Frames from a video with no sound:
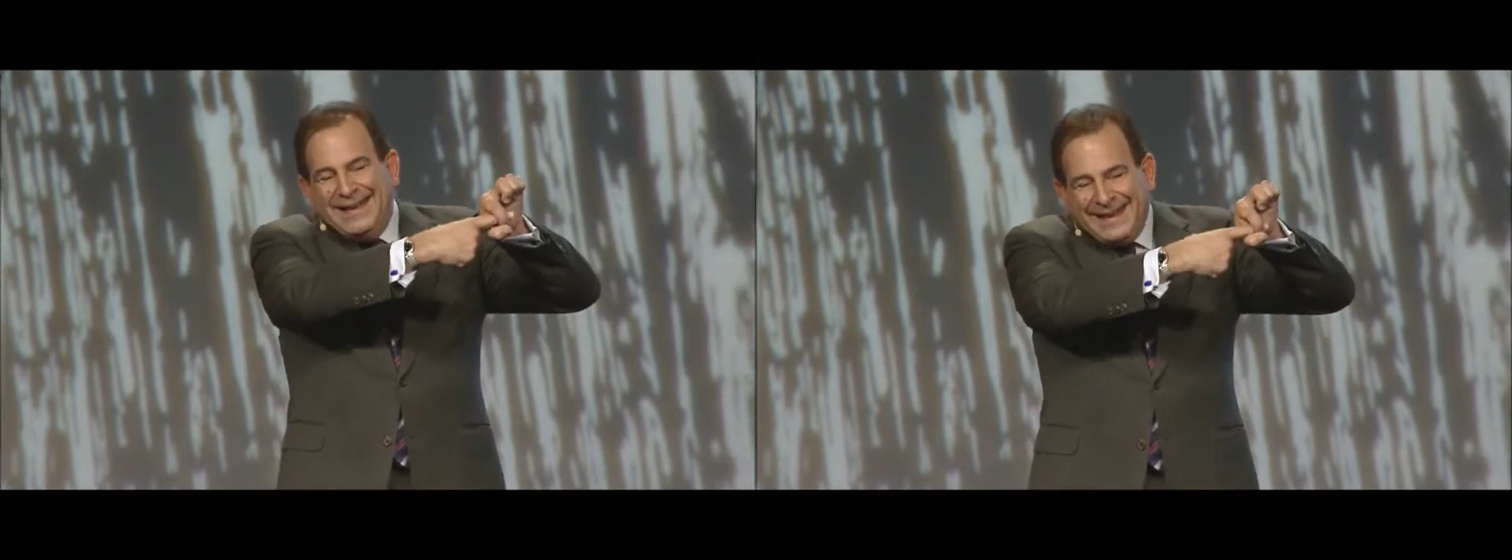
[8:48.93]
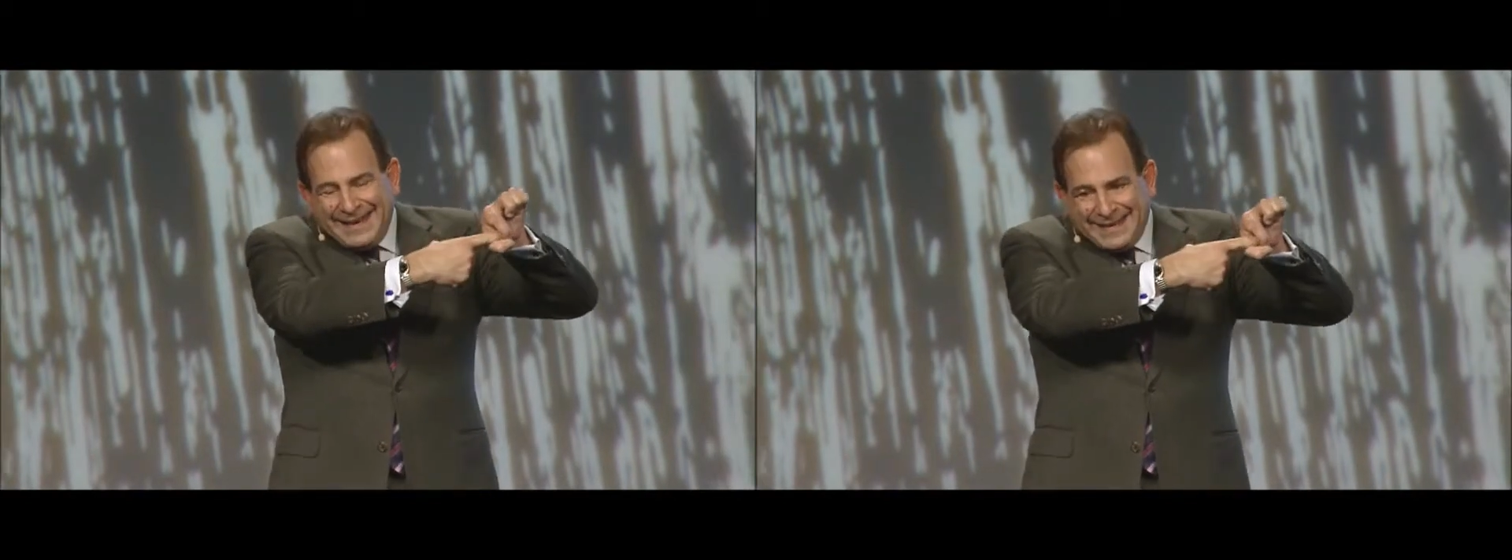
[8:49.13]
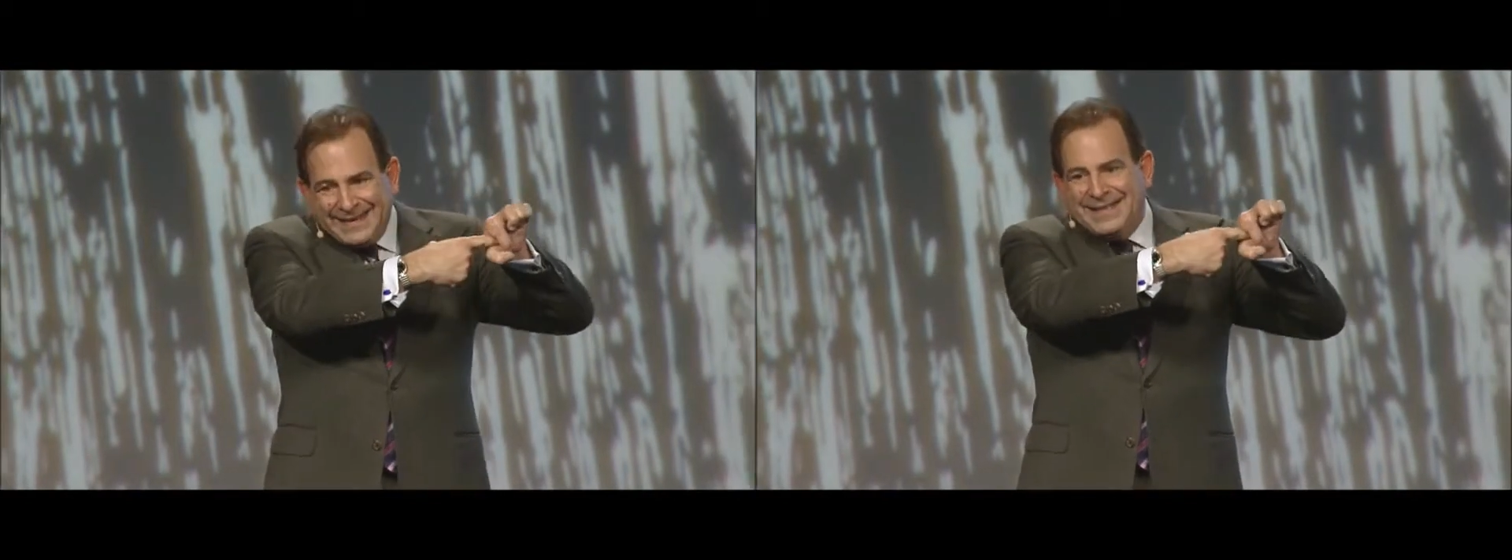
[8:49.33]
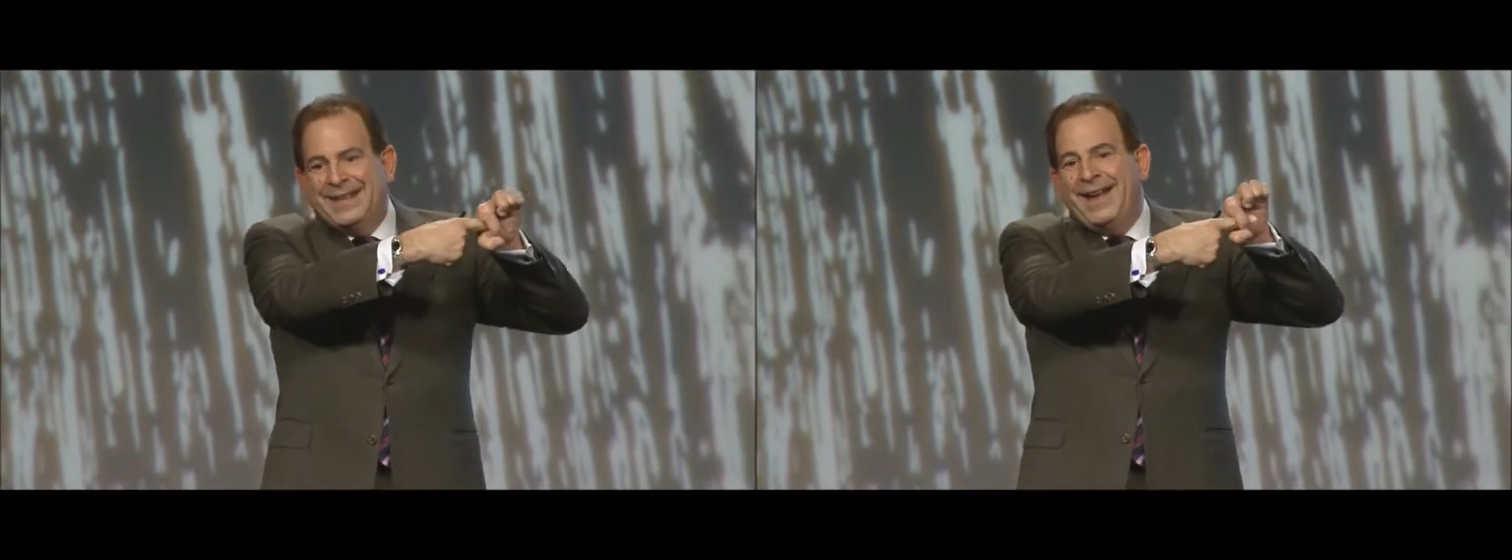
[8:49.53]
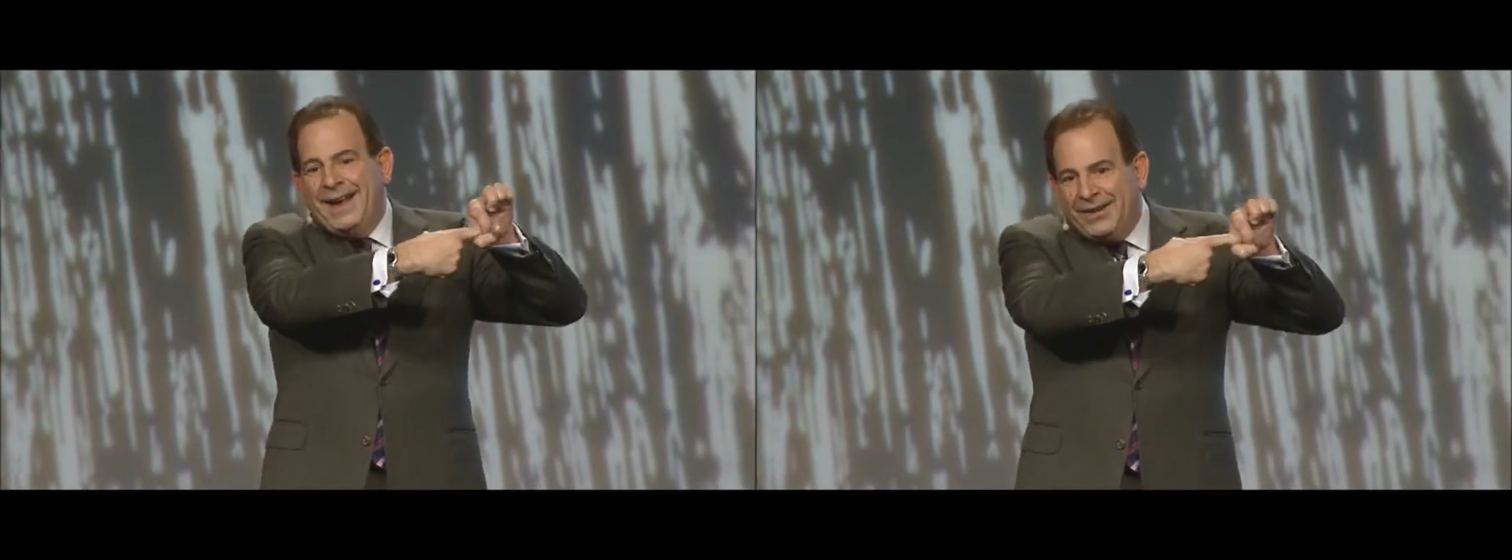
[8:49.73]

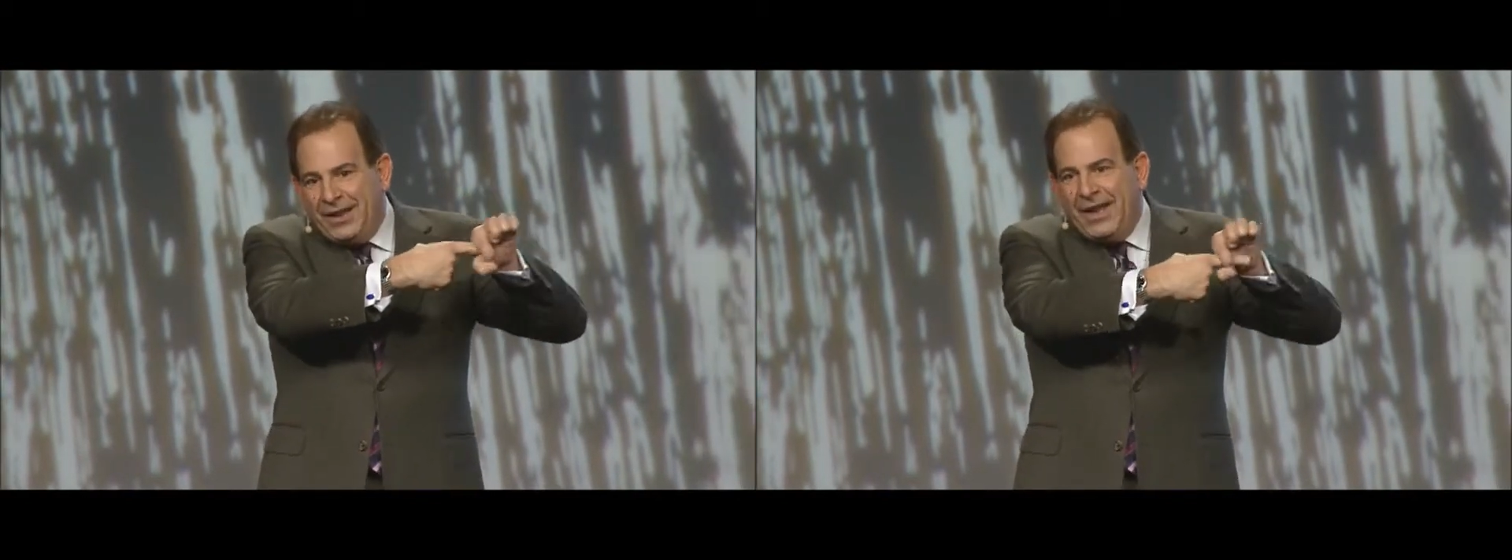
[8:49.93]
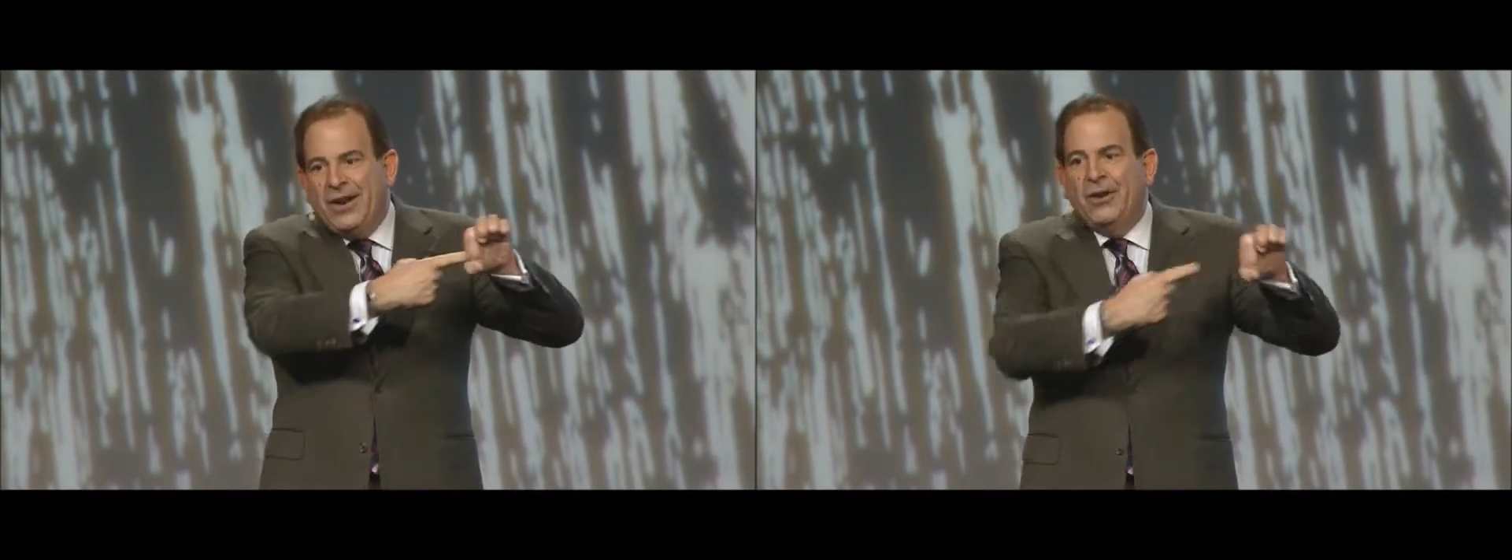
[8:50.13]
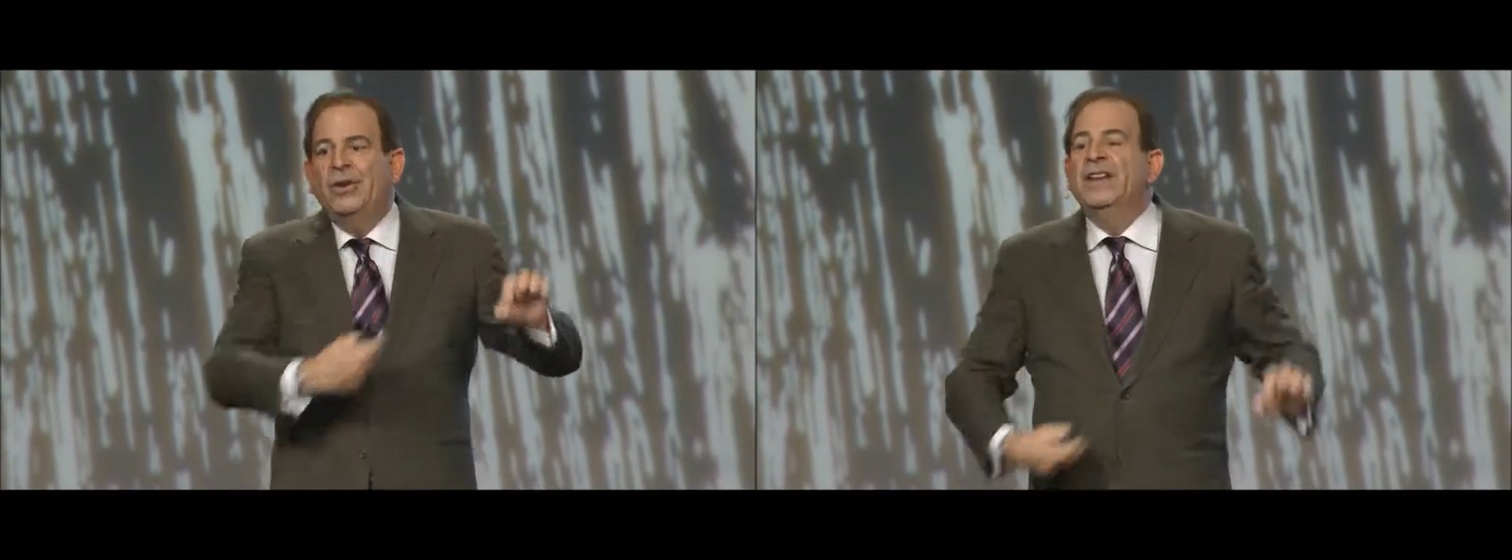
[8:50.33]
Inside layer,